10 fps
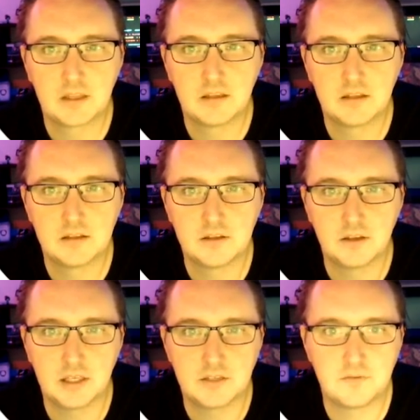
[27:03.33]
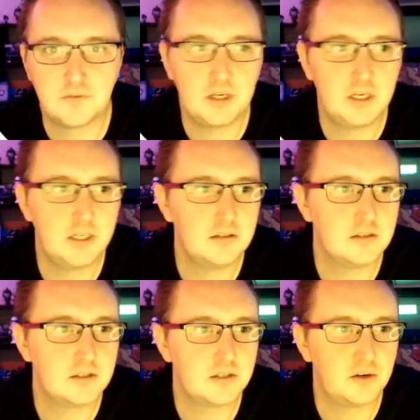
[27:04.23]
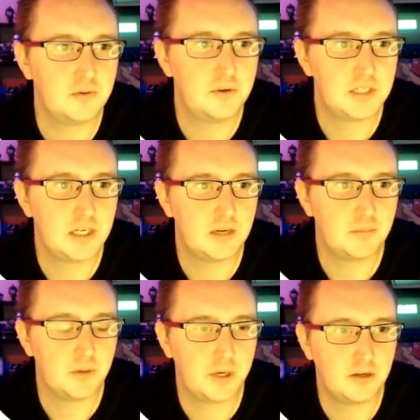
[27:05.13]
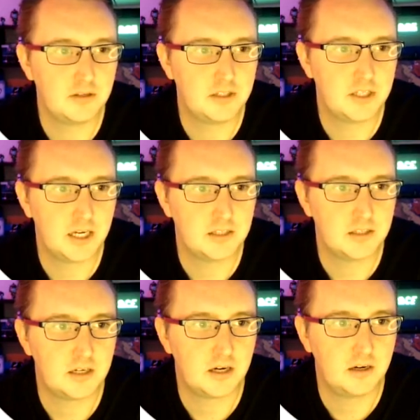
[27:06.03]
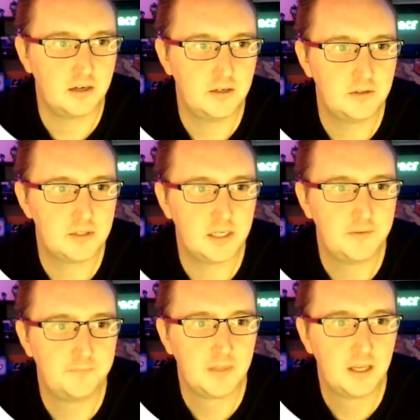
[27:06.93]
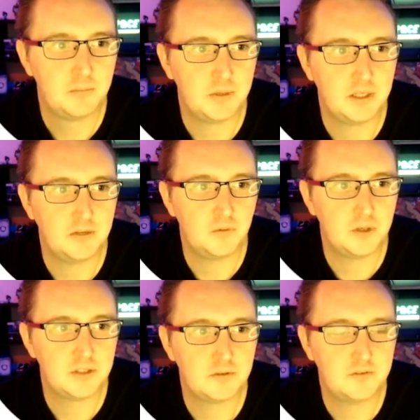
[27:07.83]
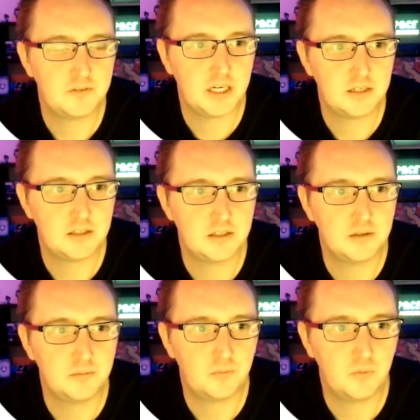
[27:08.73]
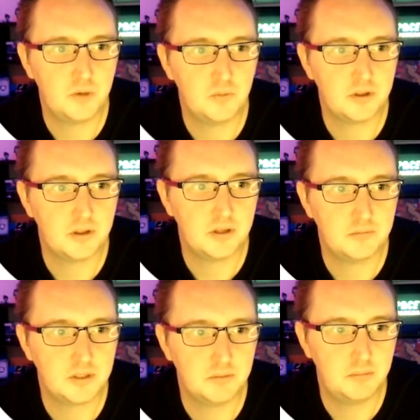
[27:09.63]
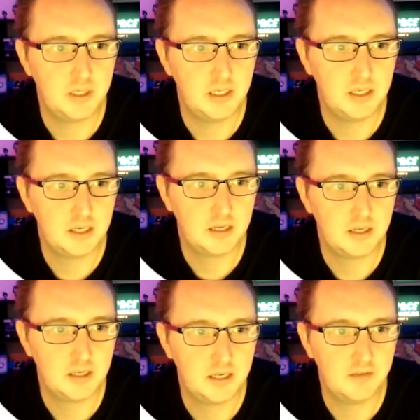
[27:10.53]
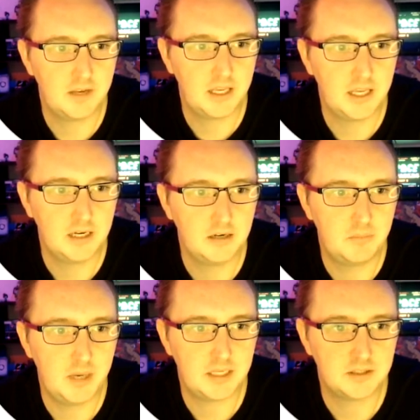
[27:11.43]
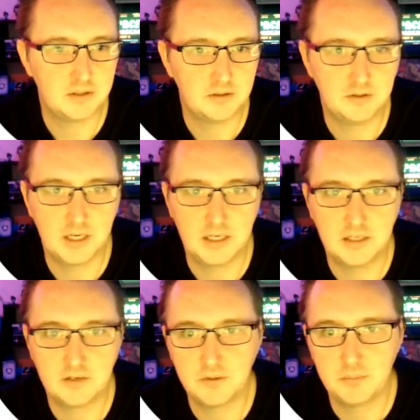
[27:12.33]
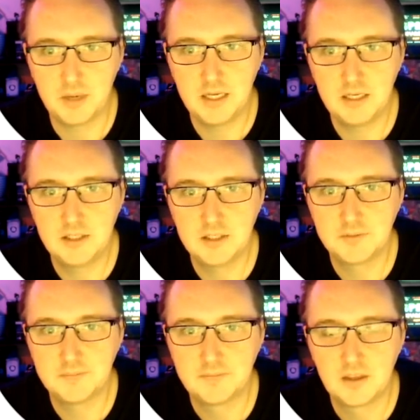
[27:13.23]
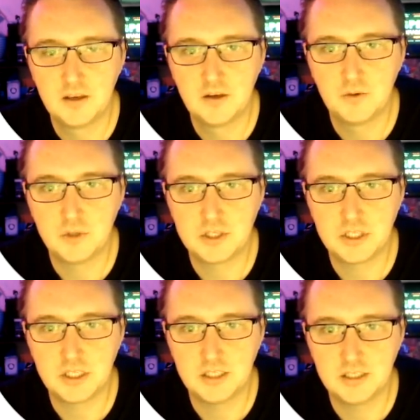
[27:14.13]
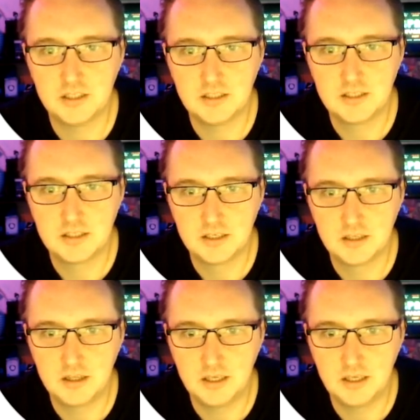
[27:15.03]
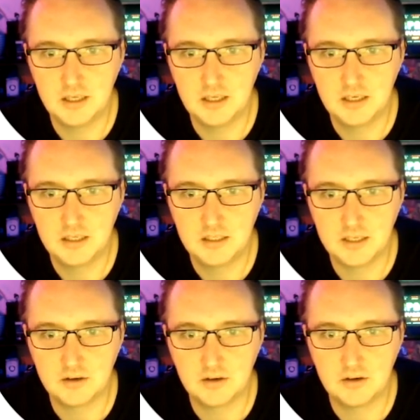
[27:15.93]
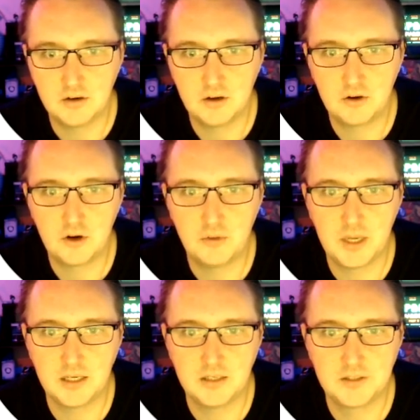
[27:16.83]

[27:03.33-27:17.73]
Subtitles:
So that's fine. So we've set up that we're going to charge the current user, but then once we've charged them, we want them to be navigated back to a different page, which is the download logo page.